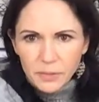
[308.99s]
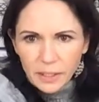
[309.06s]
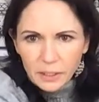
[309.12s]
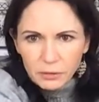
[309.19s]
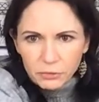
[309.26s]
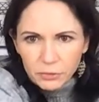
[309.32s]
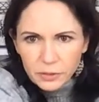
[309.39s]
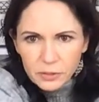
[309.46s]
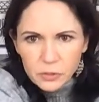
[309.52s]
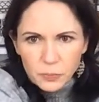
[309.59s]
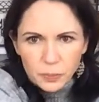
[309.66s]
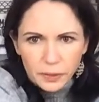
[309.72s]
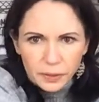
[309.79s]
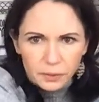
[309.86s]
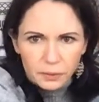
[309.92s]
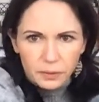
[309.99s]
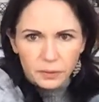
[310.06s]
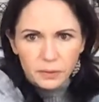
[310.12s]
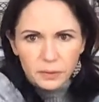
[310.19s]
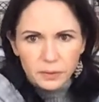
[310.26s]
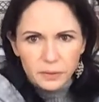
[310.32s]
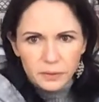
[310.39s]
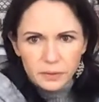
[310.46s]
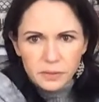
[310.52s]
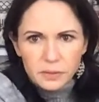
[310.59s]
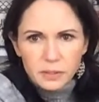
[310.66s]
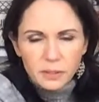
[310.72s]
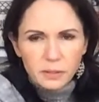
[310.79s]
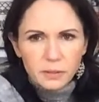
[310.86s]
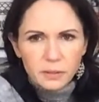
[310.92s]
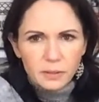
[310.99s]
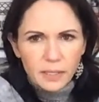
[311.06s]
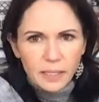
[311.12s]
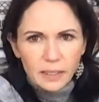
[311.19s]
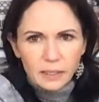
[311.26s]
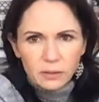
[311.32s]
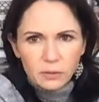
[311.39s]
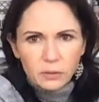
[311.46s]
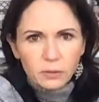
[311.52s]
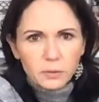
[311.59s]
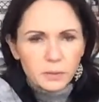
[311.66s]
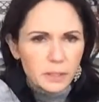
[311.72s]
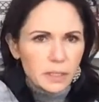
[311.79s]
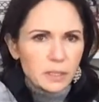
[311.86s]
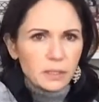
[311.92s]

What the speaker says: thank you for the sprinkles. Thank you.